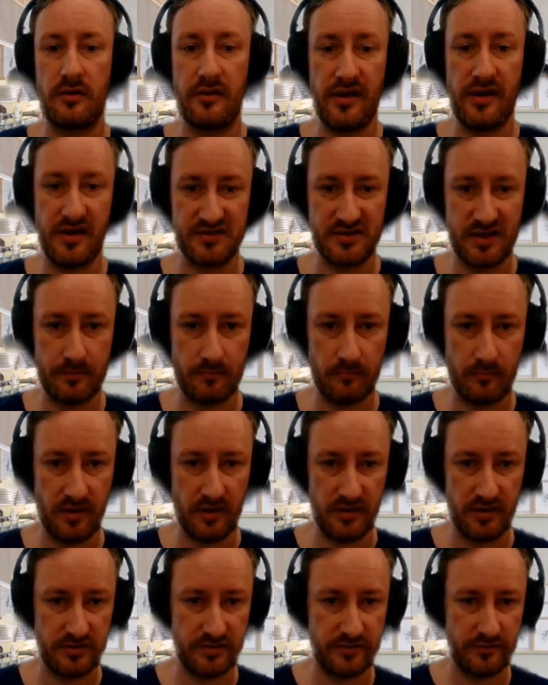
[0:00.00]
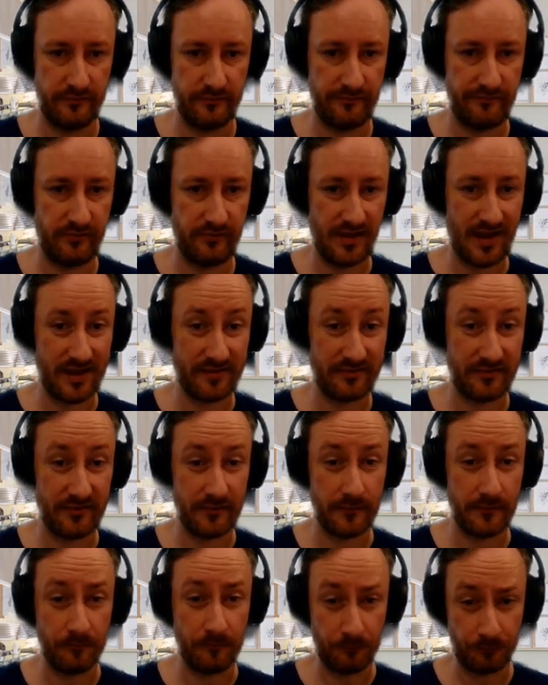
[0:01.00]
KSM is
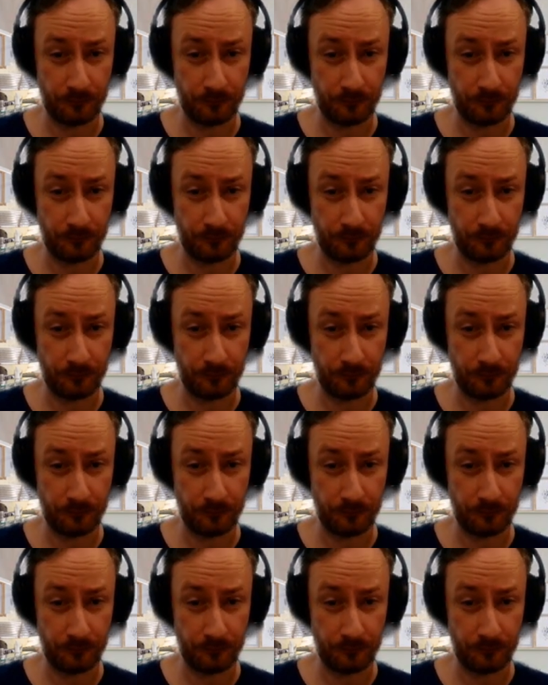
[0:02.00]
flat